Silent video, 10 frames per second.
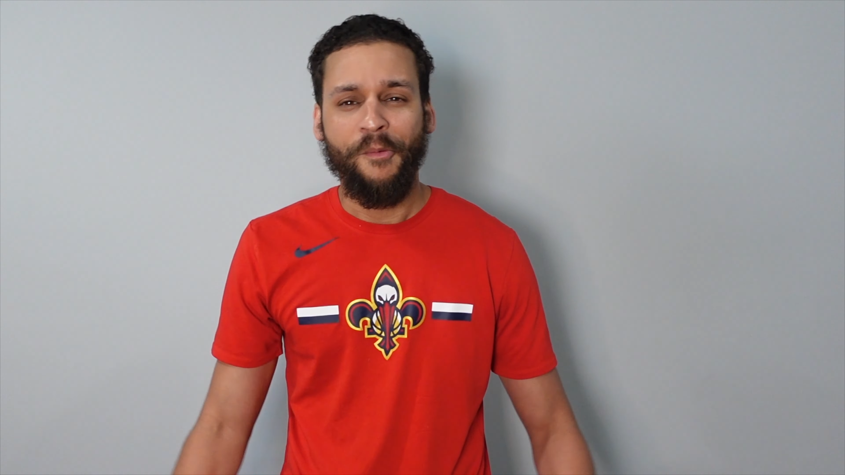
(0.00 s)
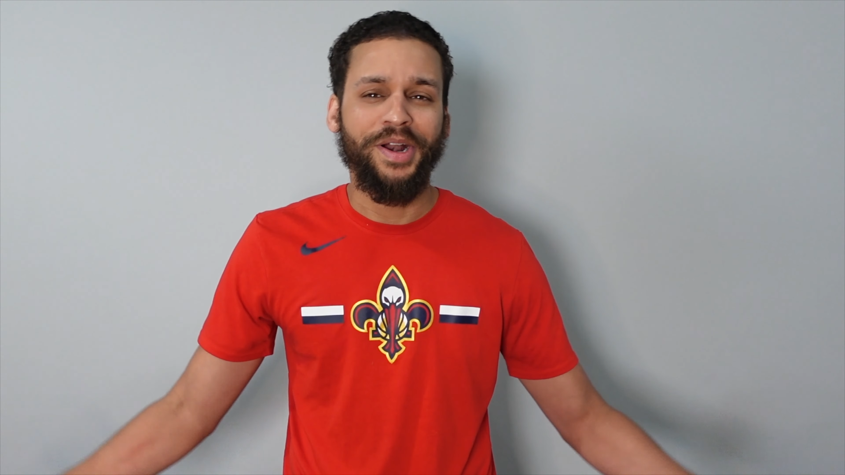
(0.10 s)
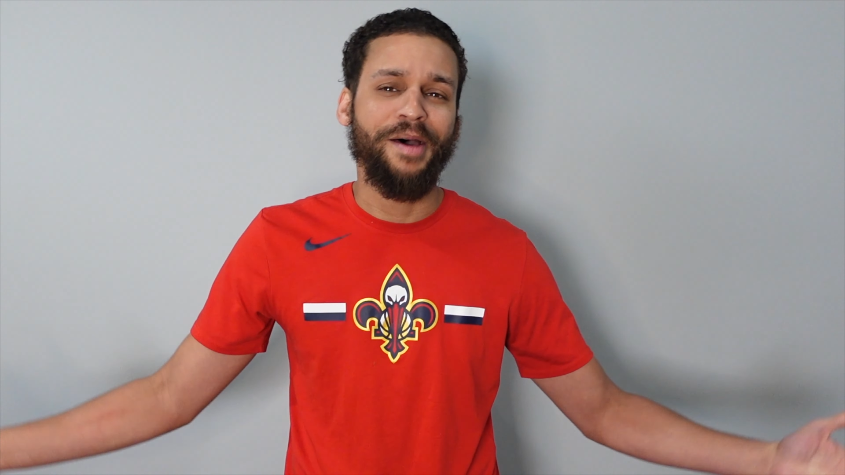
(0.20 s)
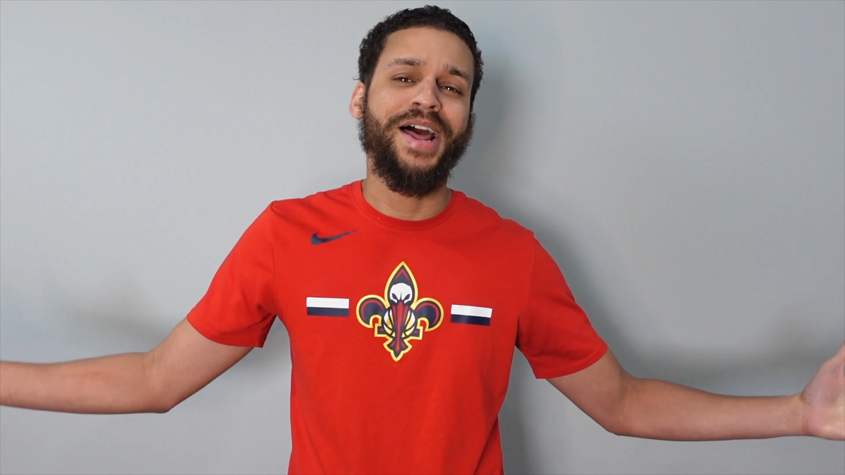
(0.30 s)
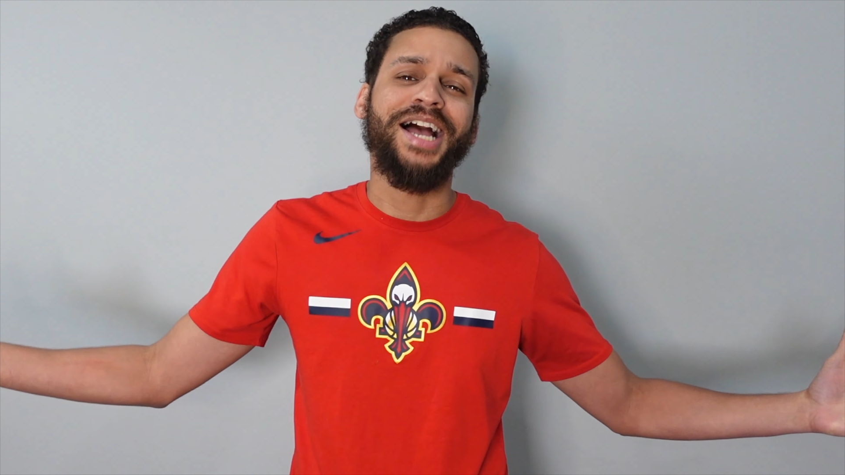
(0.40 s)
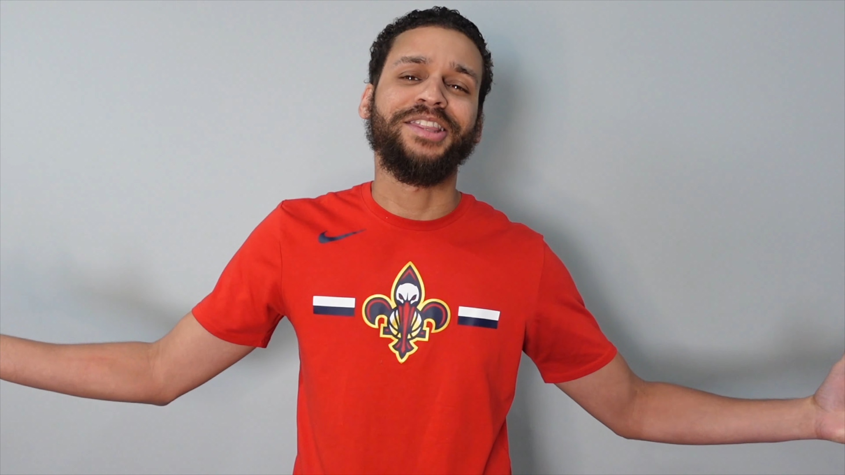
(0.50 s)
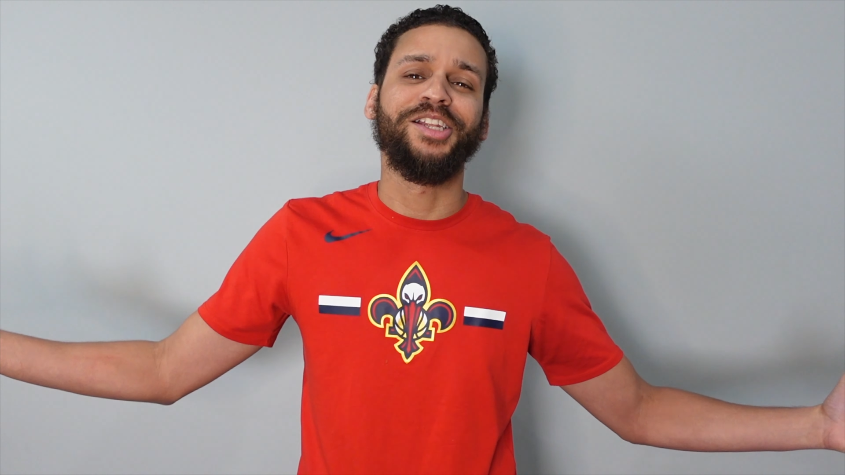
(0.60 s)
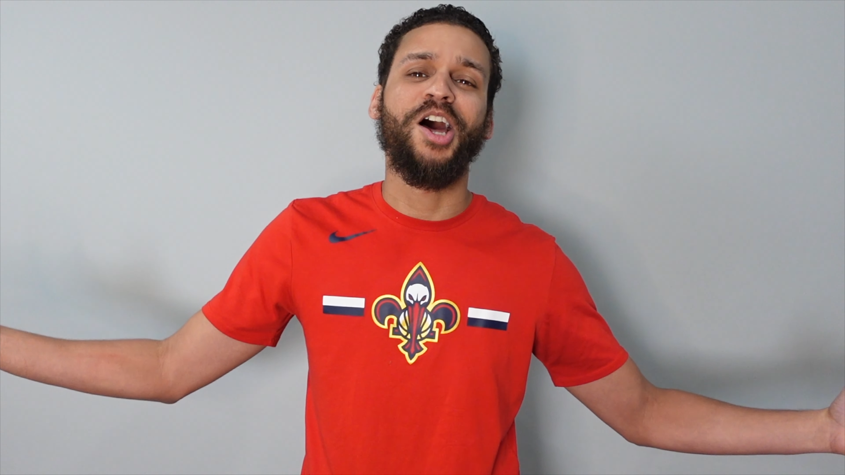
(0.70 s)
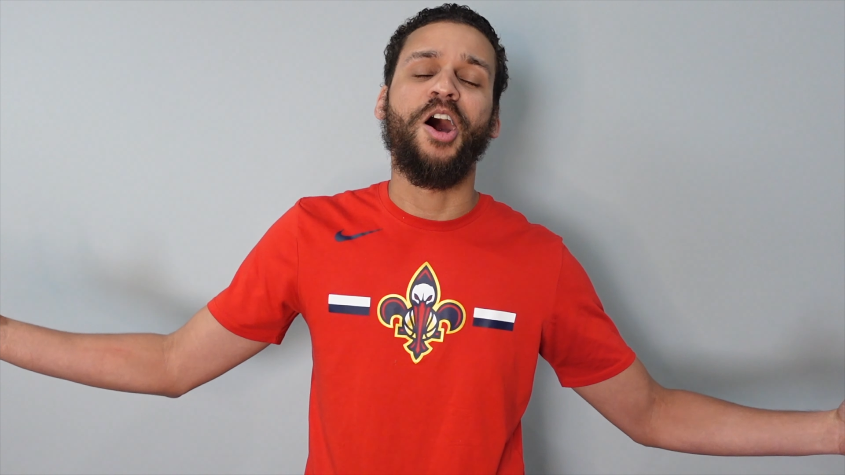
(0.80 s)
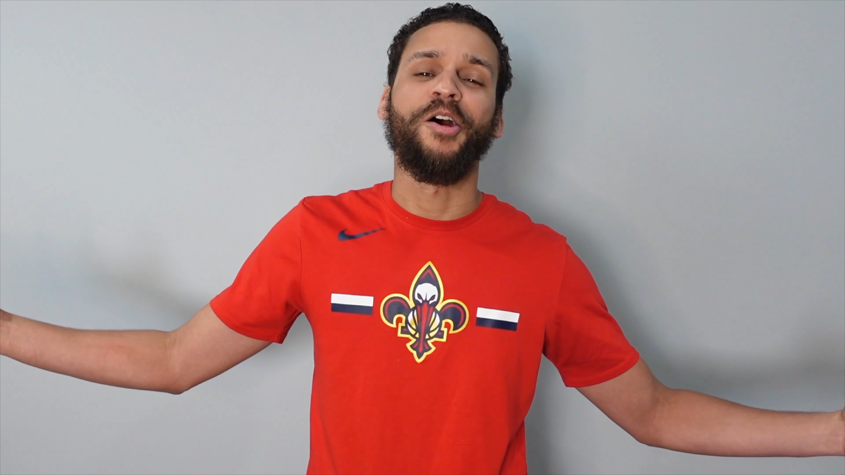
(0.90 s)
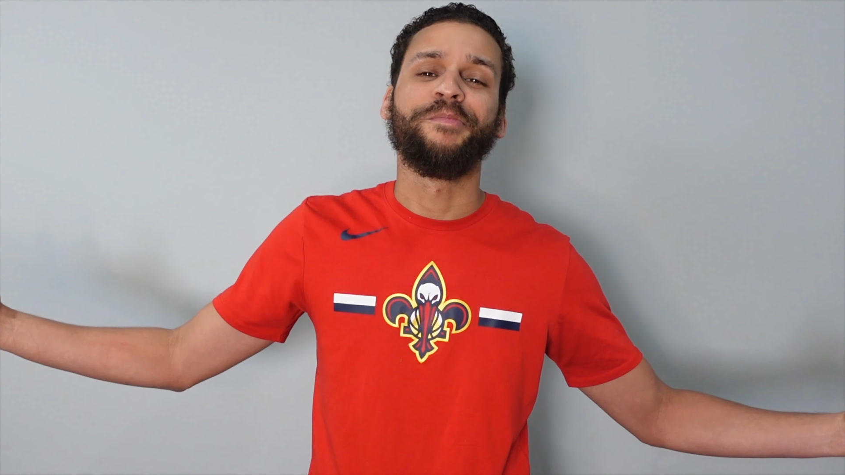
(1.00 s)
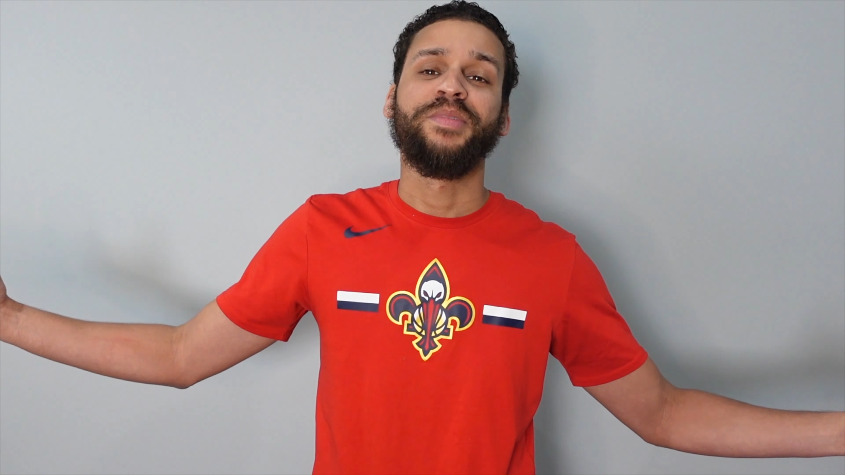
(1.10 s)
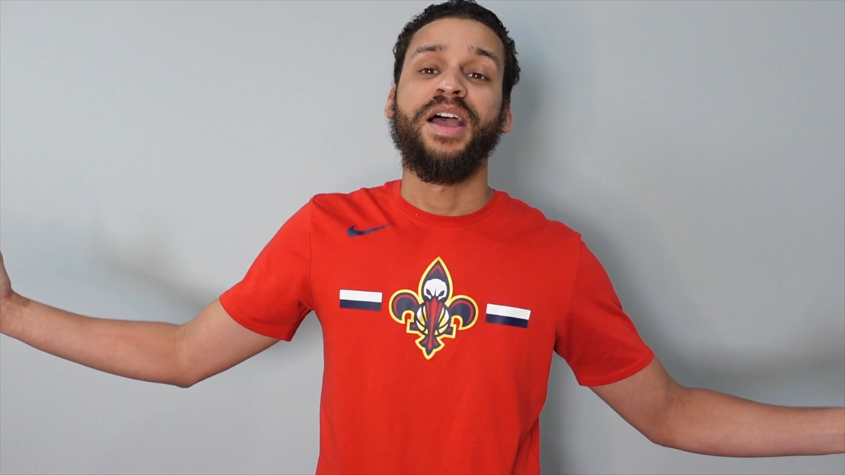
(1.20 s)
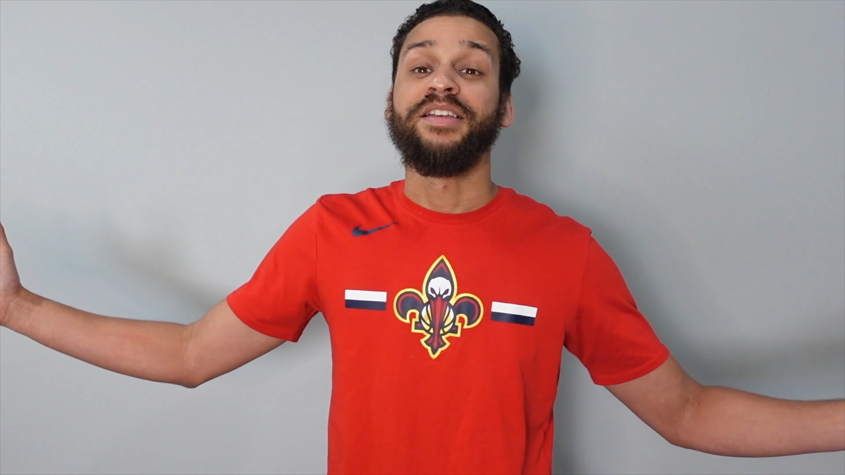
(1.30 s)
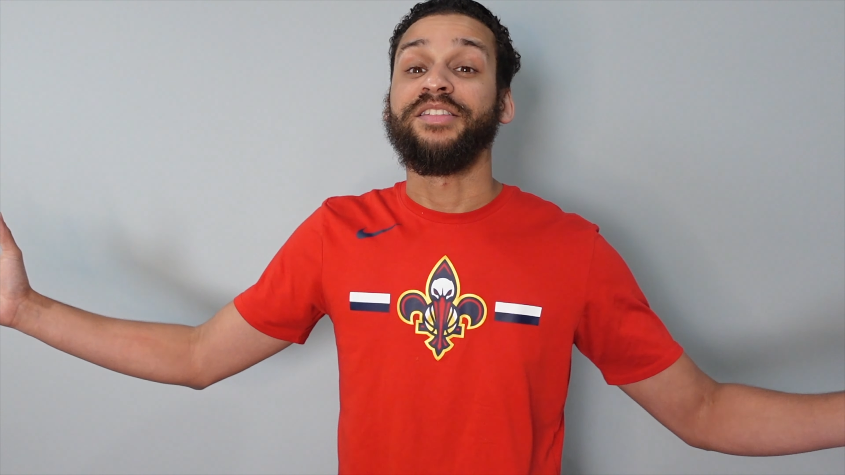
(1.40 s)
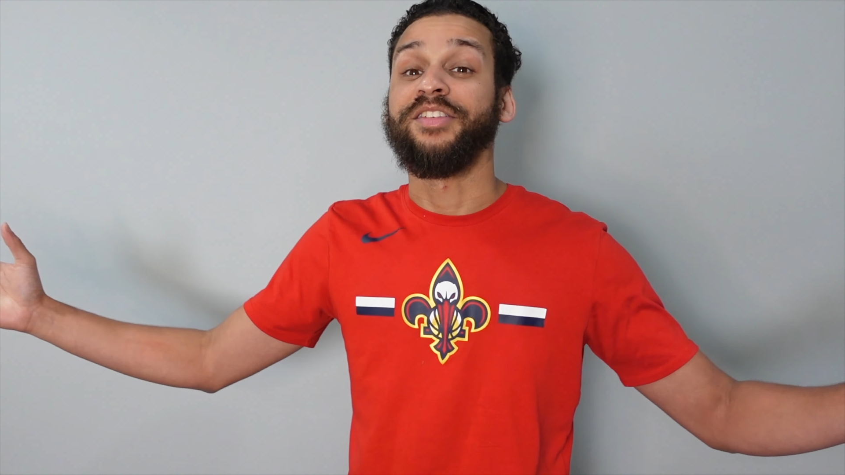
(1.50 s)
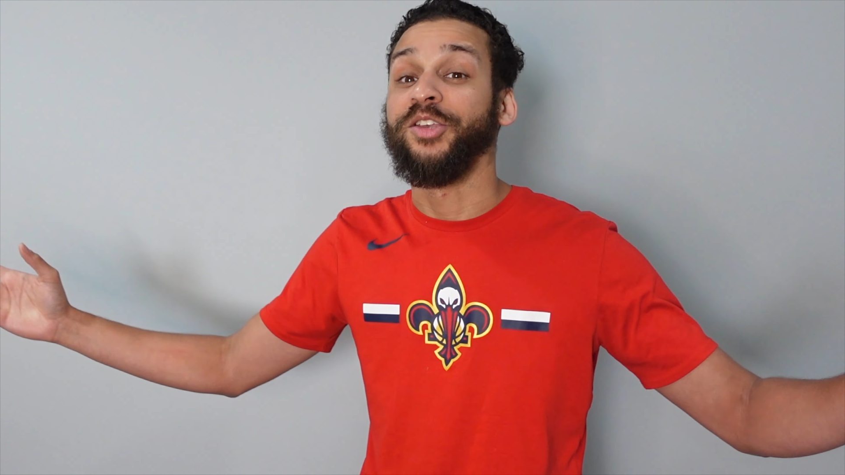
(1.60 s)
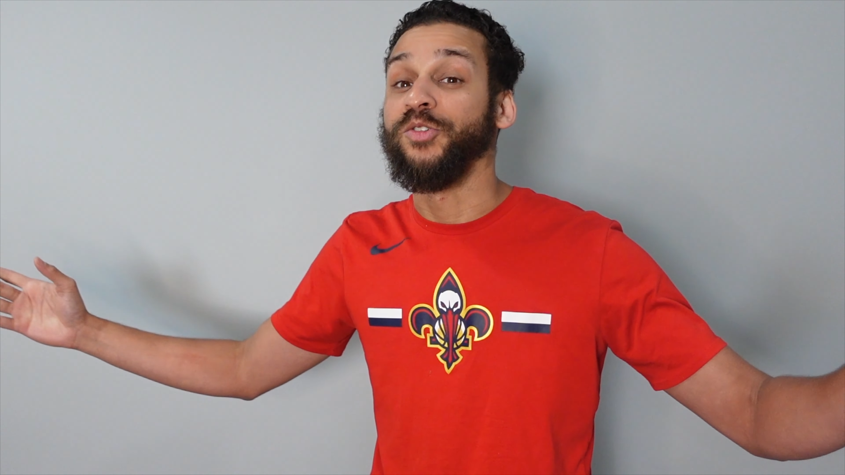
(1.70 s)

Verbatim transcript: But I'm not the law. See